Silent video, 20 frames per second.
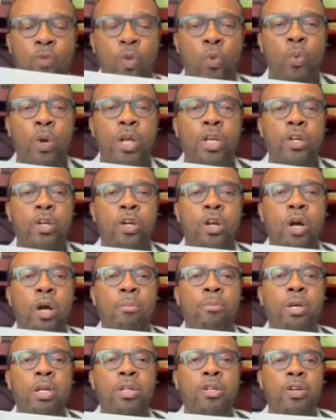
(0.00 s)
when you
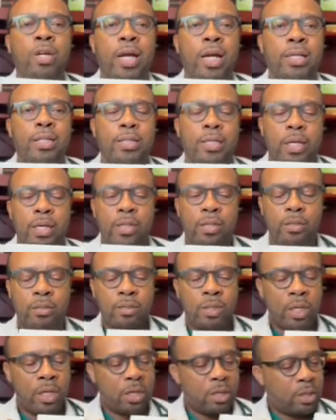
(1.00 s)
come in, you can
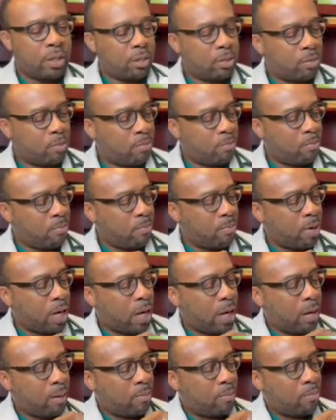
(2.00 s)
tell
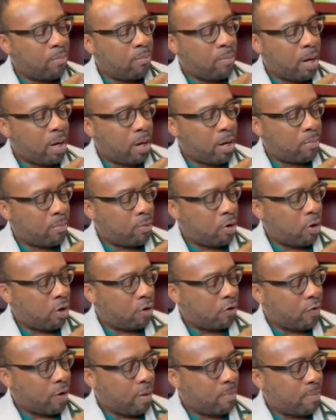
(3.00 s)
mom
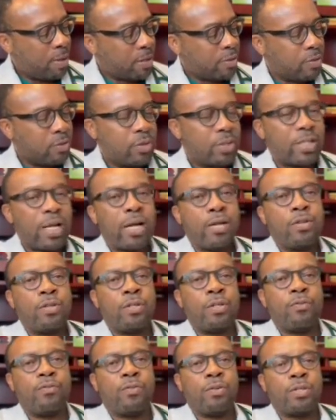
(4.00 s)
or grandma to start
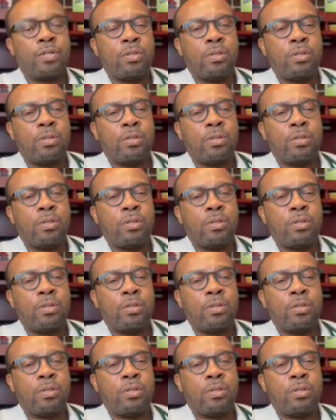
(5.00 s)
using